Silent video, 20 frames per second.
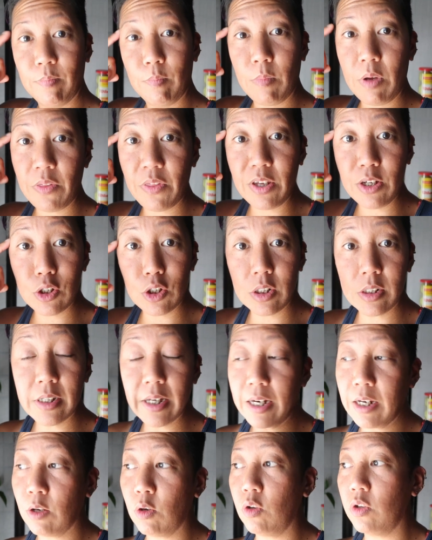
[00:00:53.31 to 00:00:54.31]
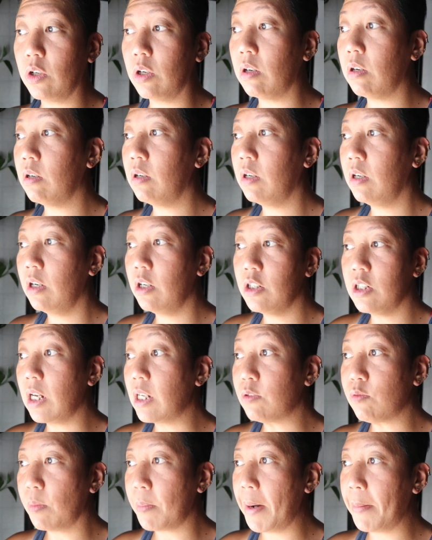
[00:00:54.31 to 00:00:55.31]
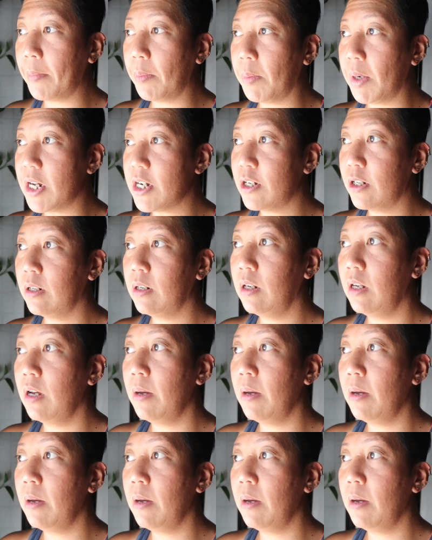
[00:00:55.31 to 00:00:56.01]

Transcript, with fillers: I think she's getting older. She doesn't remember much.